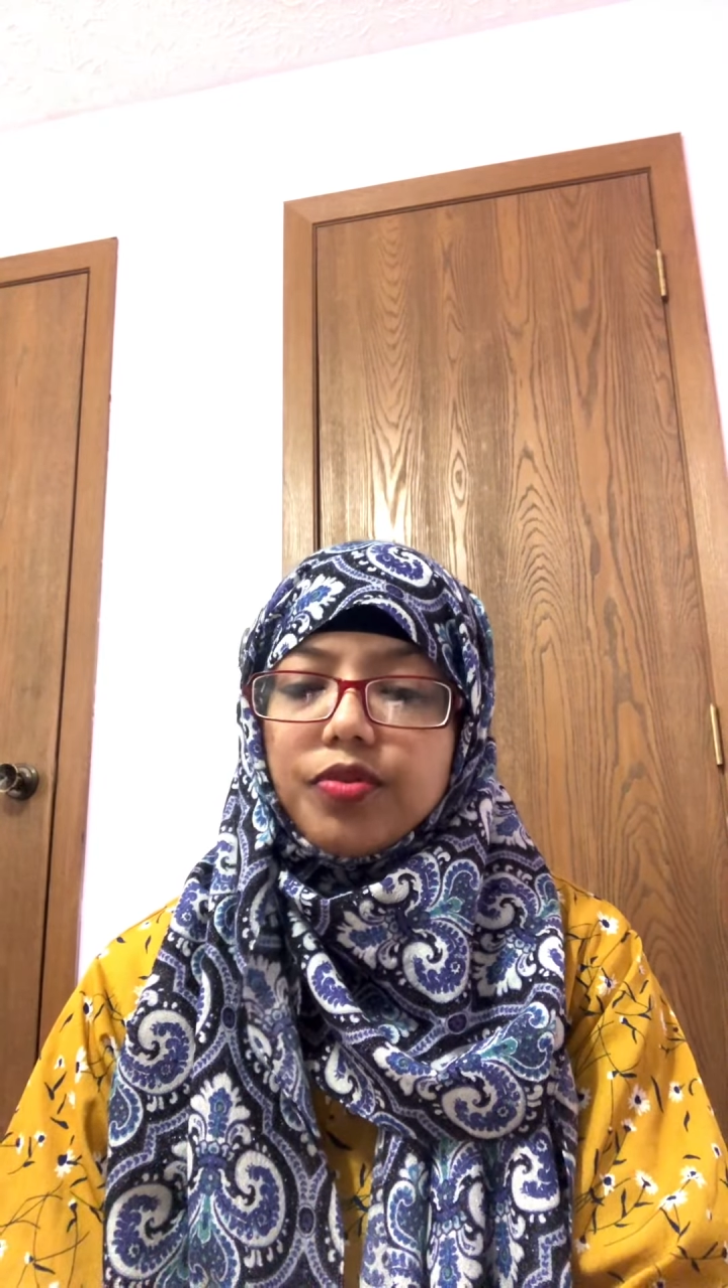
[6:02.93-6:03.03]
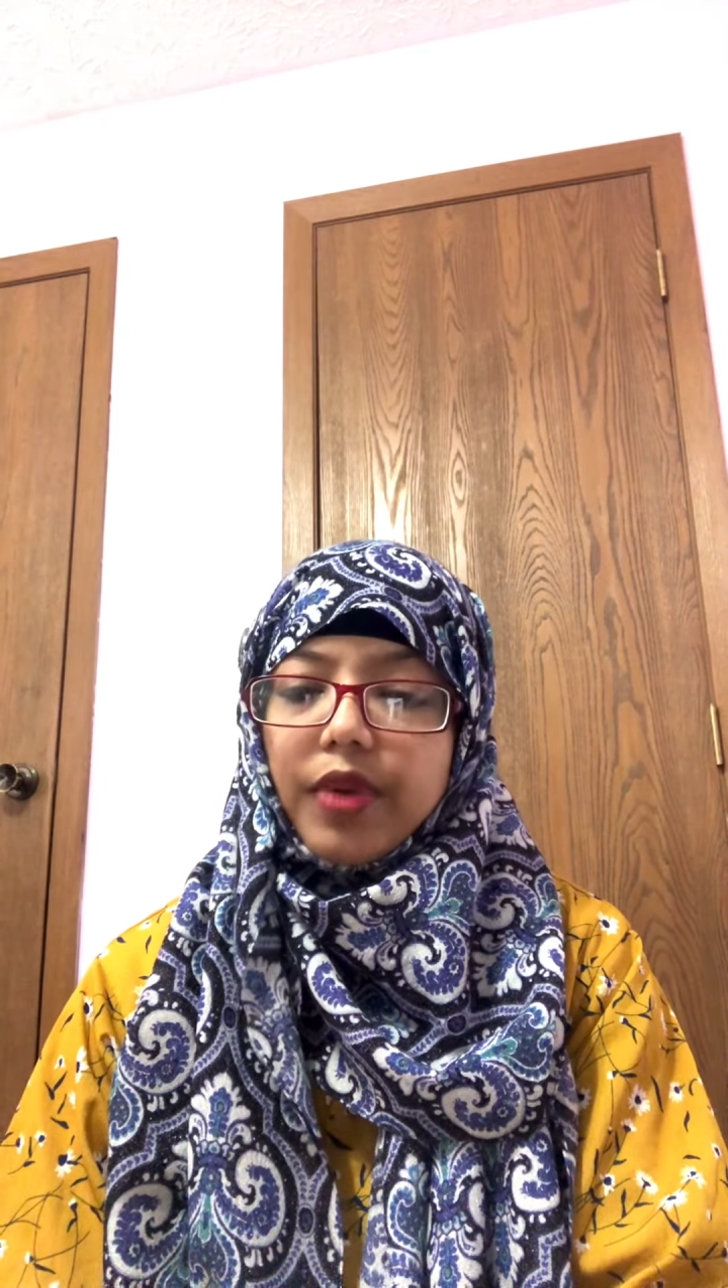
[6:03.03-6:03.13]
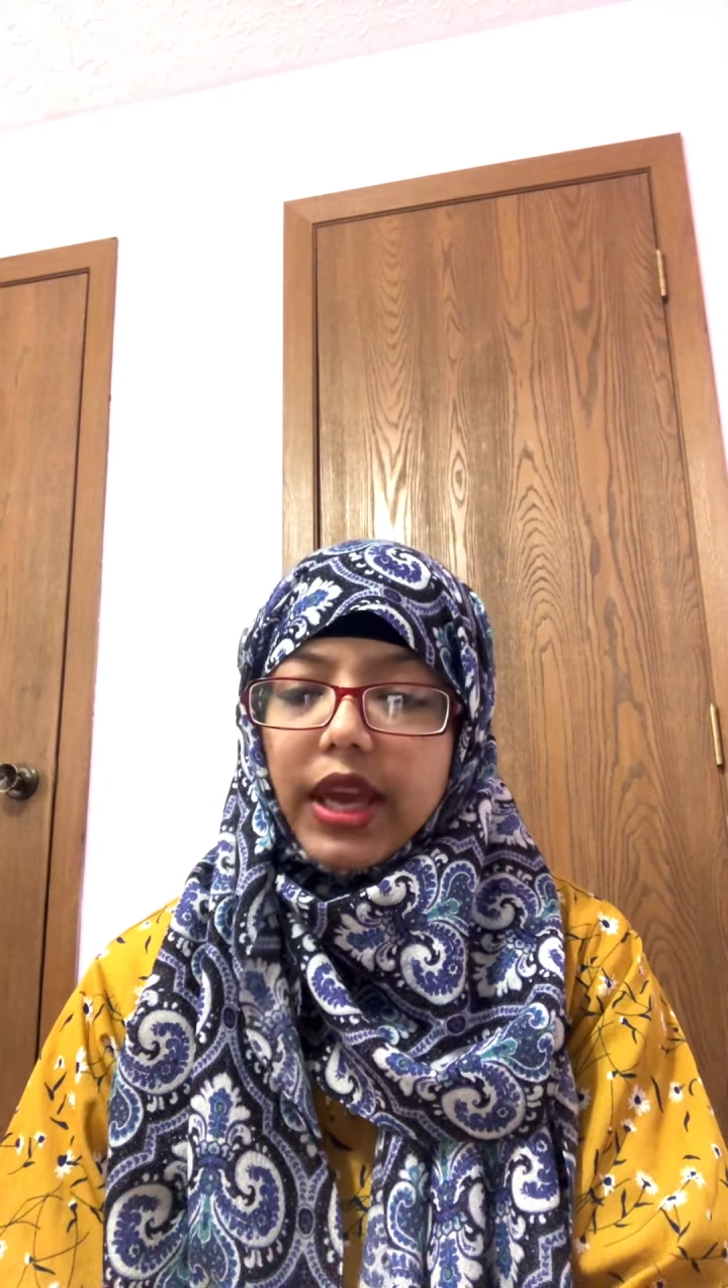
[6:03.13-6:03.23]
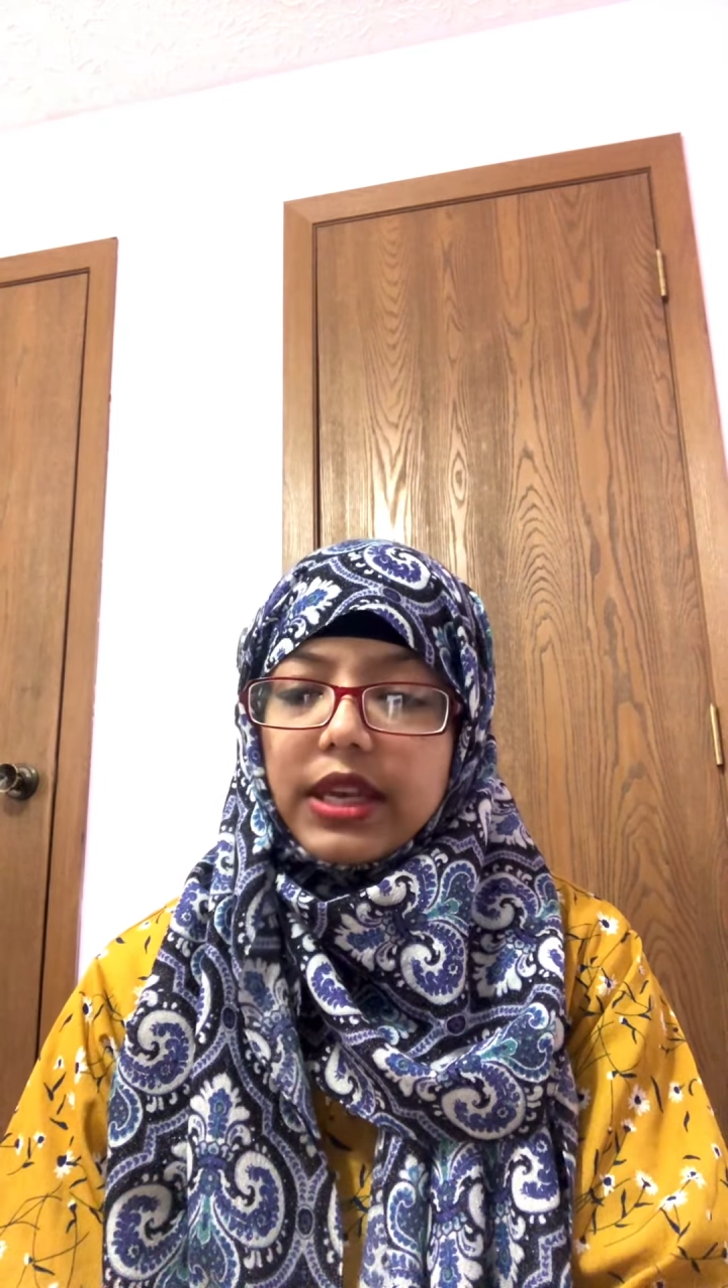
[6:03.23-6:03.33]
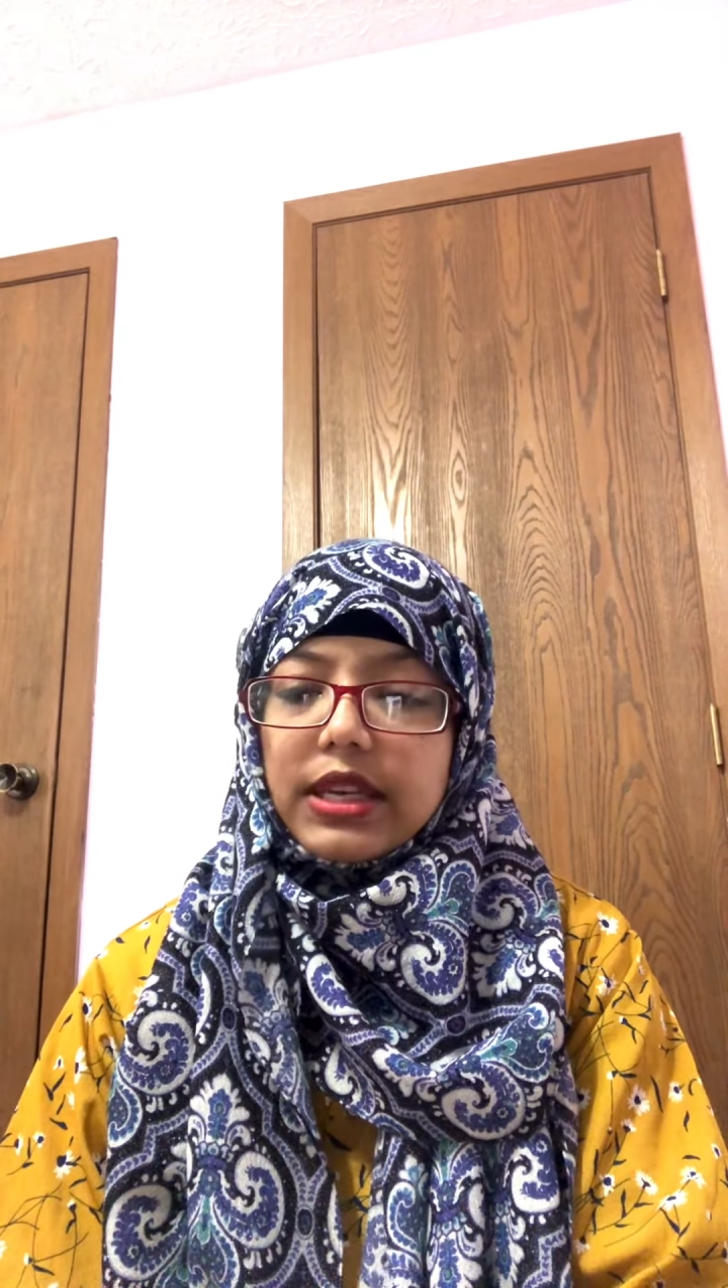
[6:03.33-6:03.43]

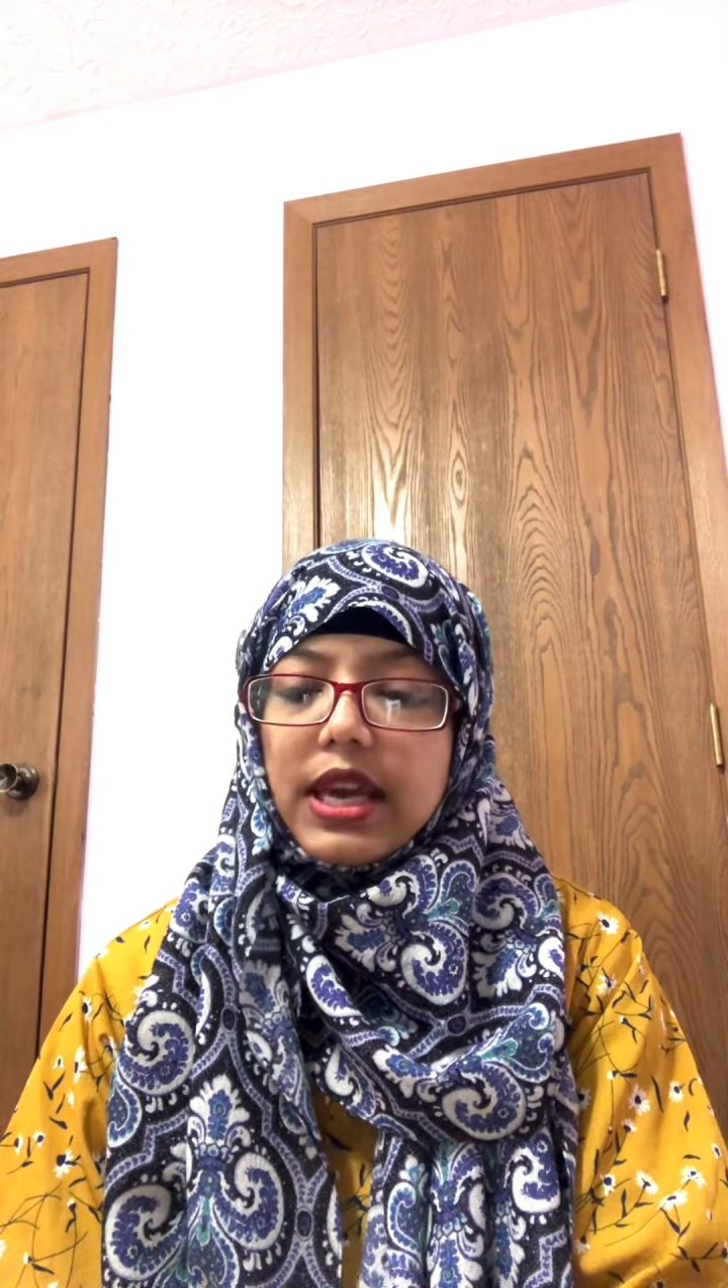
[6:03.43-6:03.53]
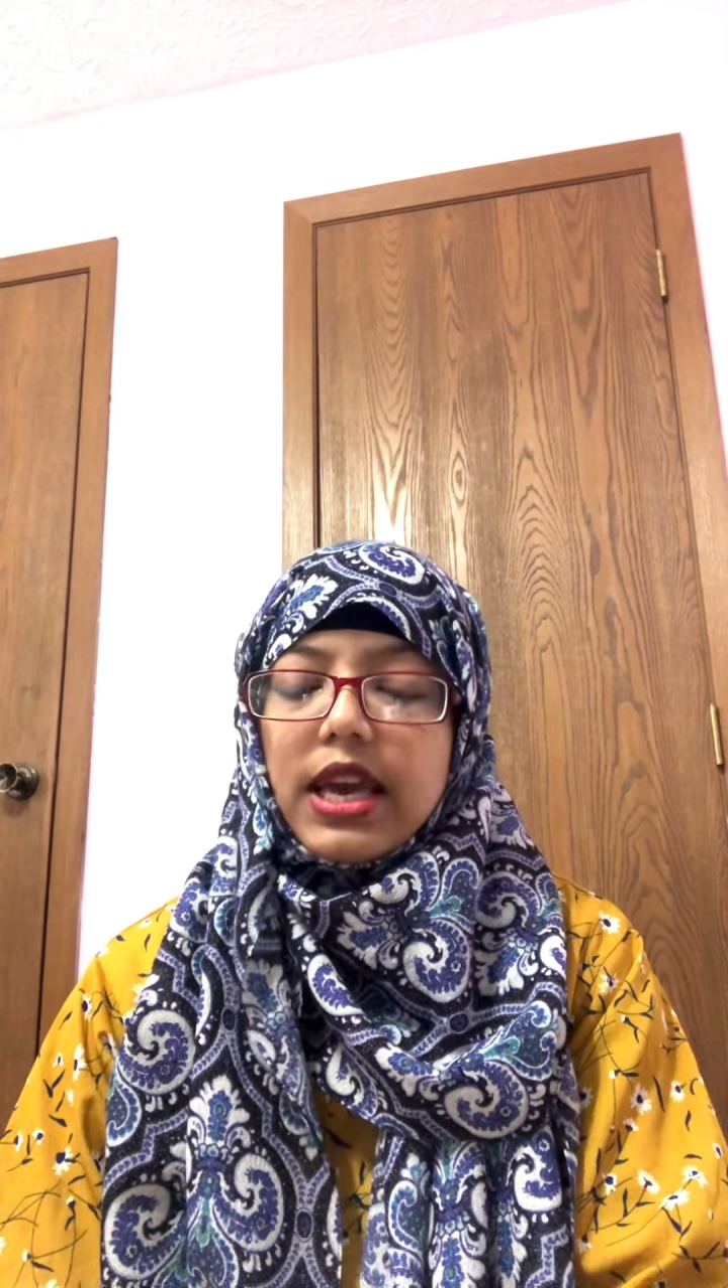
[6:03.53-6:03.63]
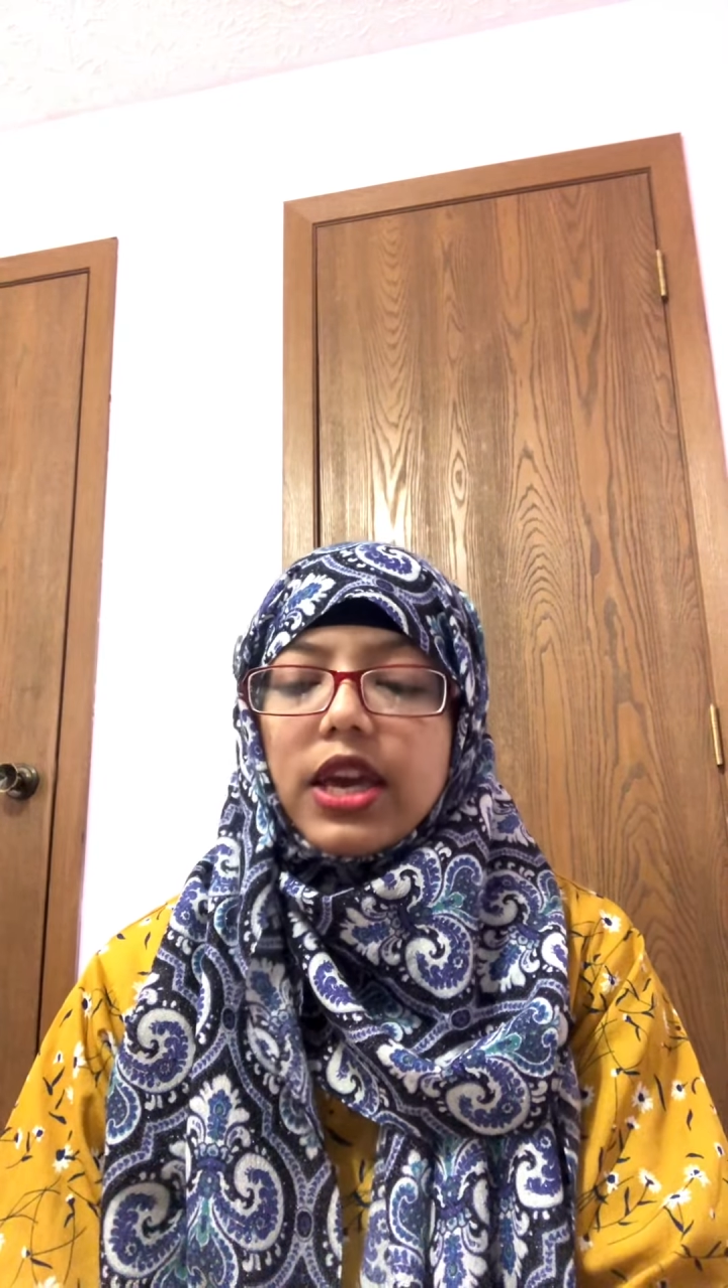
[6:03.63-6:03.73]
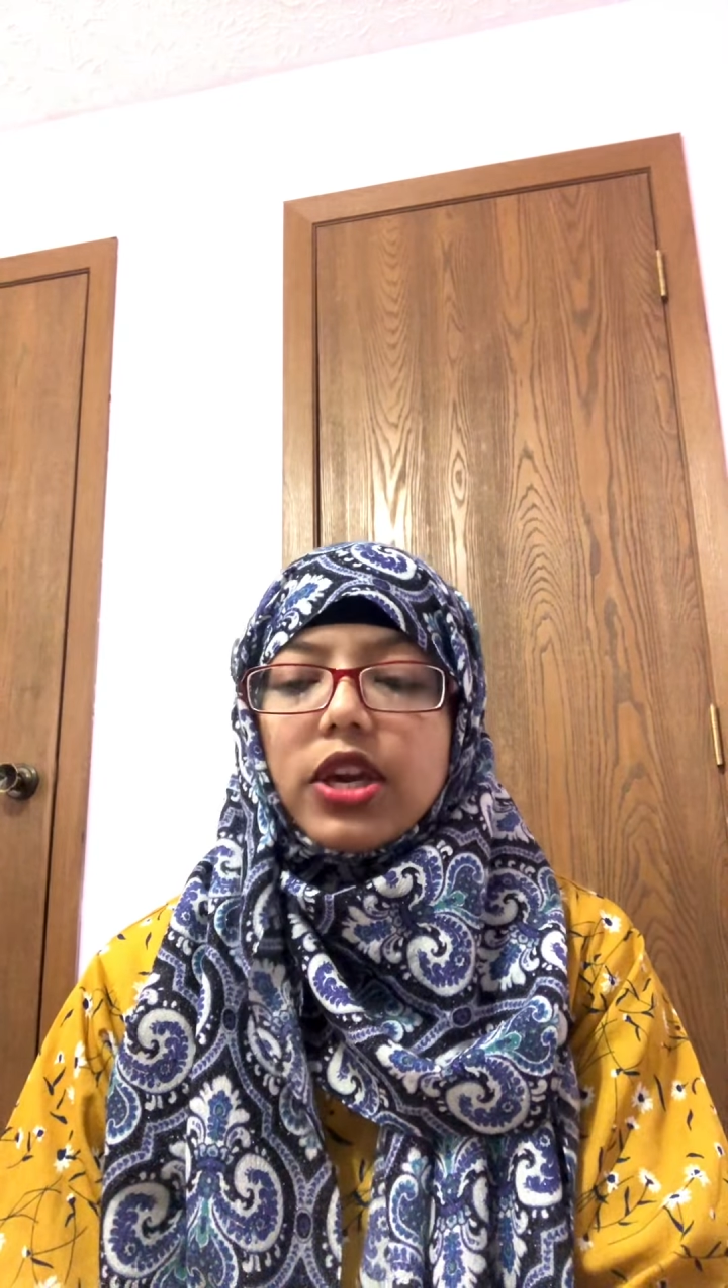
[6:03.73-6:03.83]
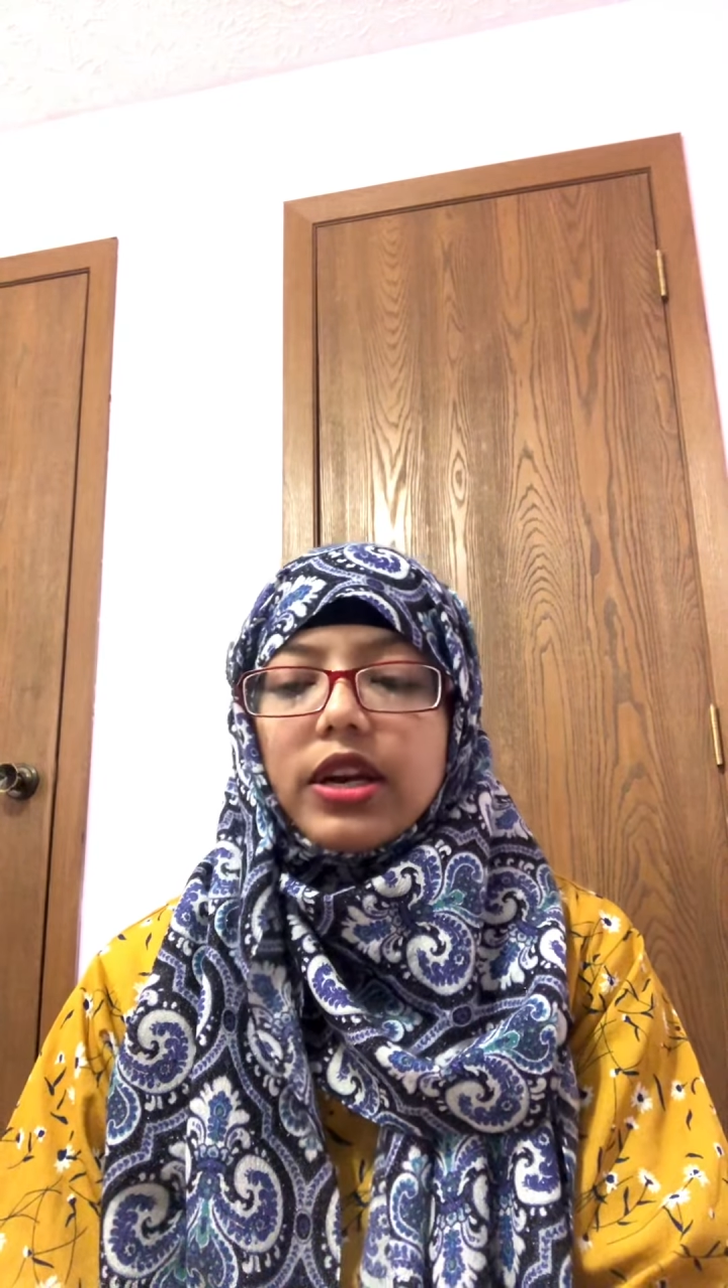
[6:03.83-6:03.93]
weight. Here